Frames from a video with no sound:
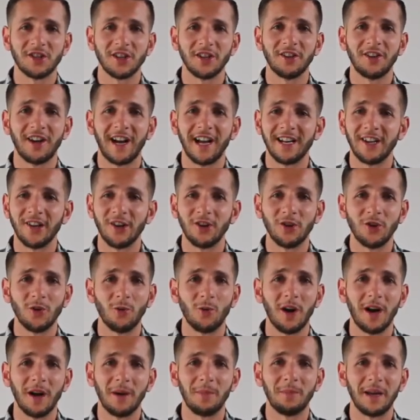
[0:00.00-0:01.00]
Jill, I know you
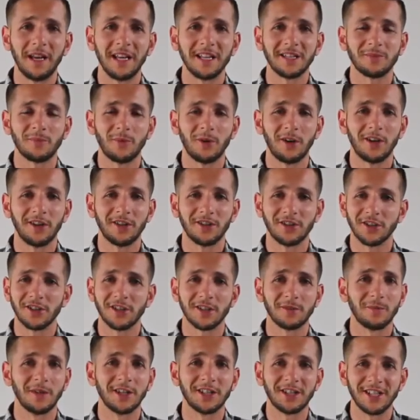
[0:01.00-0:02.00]
want baseball just
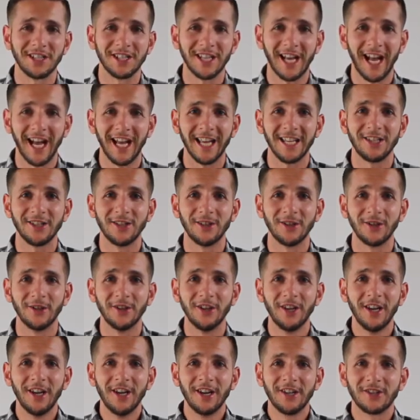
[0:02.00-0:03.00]
as much as I
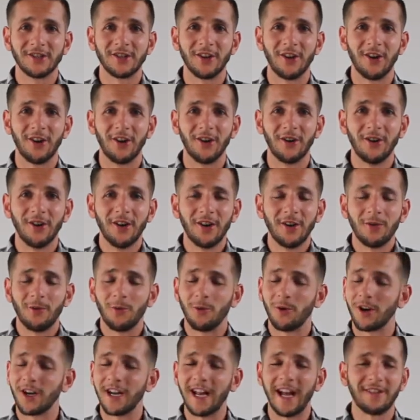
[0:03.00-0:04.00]
do. So
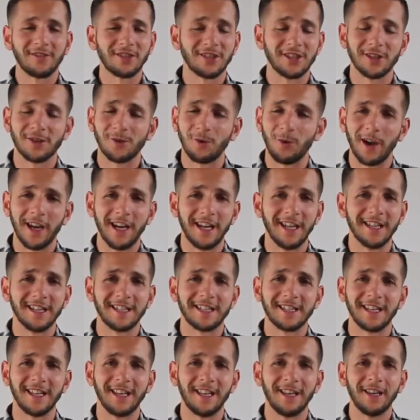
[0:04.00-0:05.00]
we're going to have to just wait
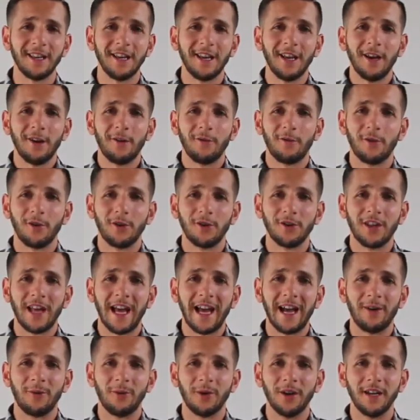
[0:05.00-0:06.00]
and see for
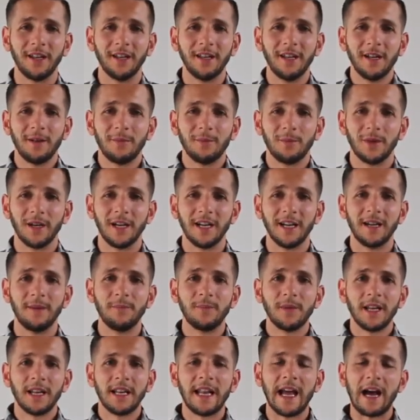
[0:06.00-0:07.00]
that one.
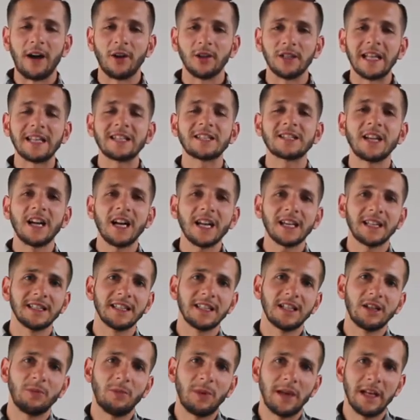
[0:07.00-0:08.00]
But now let's talk a
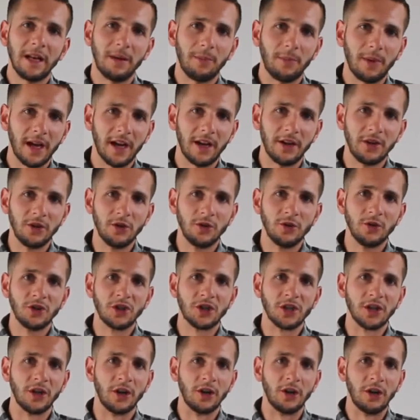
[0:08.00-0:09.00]
little bit about you,
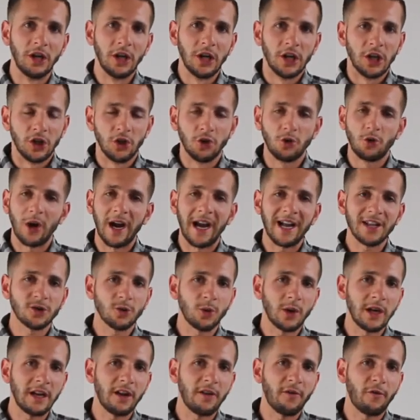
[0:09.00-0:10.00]
Jill. You
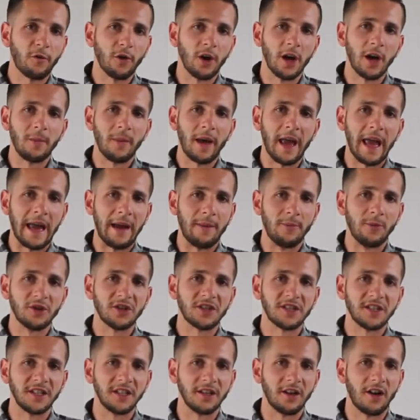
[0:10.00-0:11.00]
graduated from
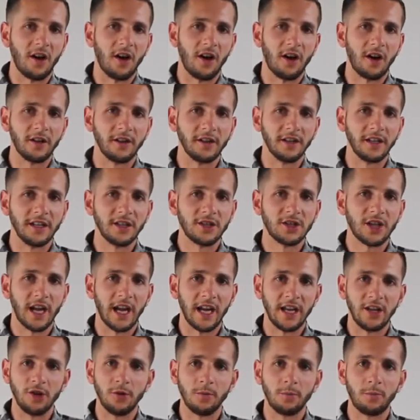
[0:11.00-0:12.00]
Emerson College
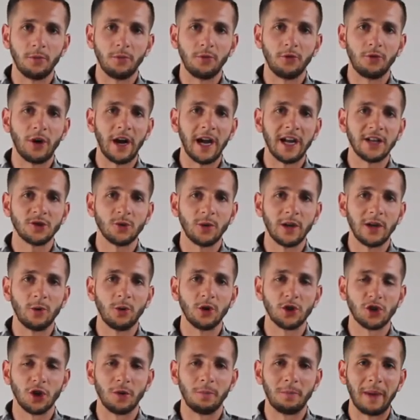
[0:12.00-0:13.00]
and you graduated
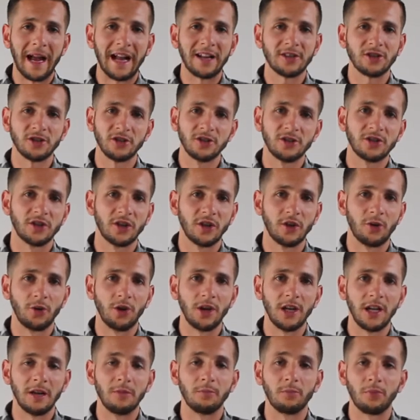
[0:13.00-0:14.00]
with your bachelor's
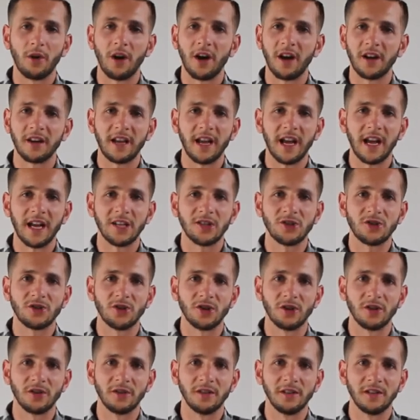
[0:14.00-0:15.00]
degree in broadcast
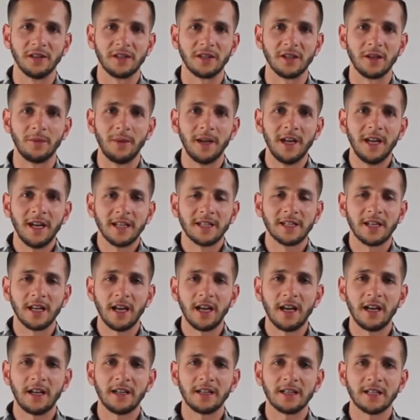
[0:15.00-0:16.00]
journalism.
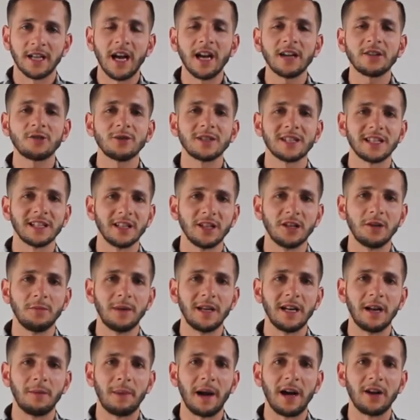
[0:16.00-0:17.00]
So, talk to us a little
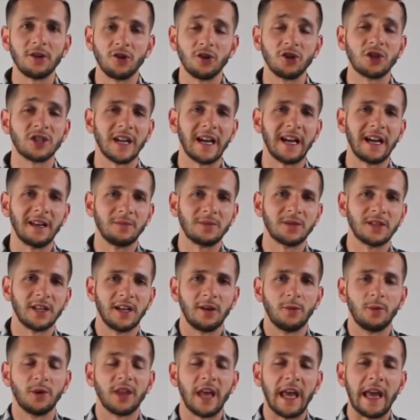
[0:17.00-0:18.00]
bit about your times
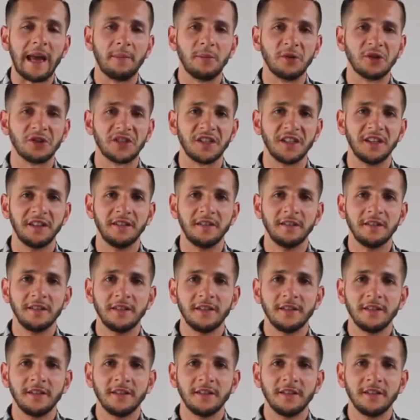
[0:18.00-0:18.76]
there with Emerson.